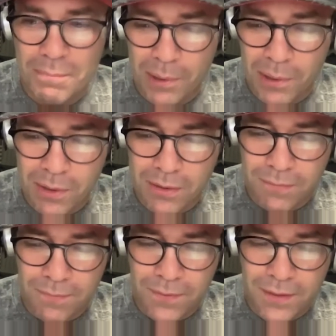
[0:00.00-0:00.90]
But
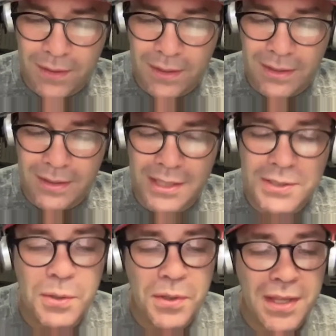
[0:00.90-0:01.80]

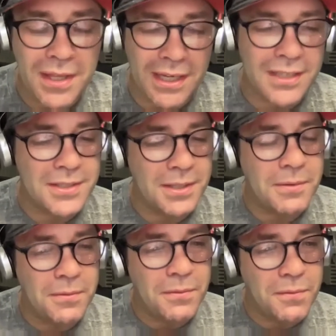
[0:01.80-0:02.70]
there's other things
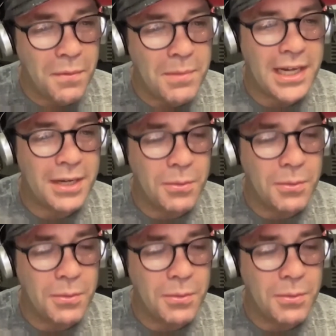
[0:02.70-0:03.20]
that for me,